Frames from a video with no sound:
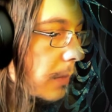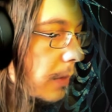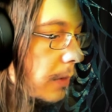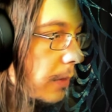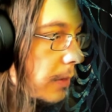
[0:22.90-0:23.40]

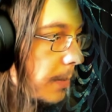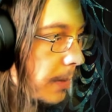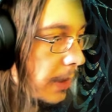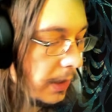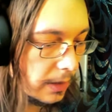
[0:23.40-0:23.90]
Shows up
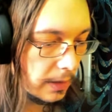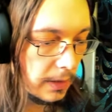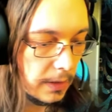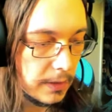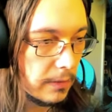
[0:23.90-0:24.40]
on there.
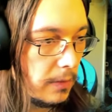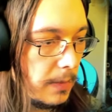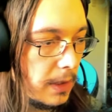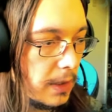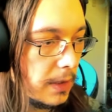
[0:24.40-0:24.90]
This is going to
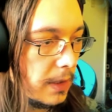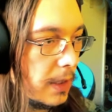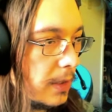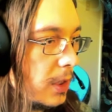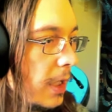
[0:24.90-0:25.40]
be just a
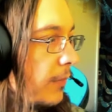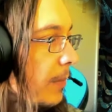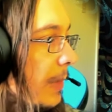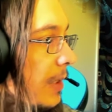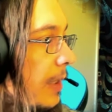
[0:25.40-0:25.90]
test chat from
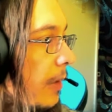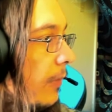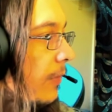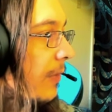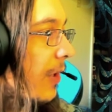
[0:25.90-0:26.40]
myself